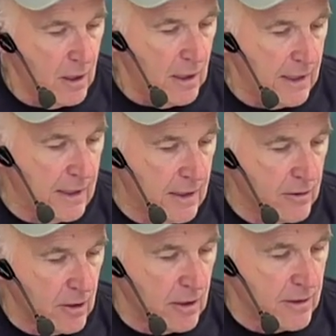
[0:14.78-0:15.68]

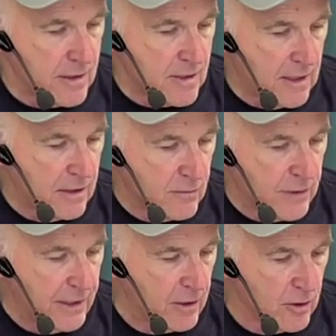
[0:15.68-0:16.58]
And on this side over
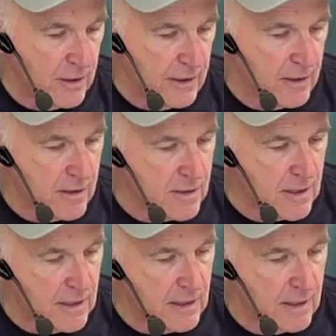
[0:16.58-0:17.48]
here is
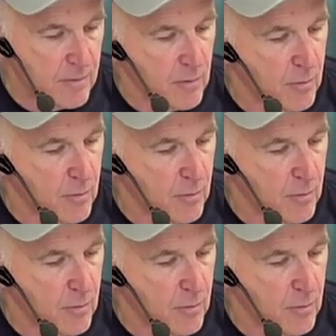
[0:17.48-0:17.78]
a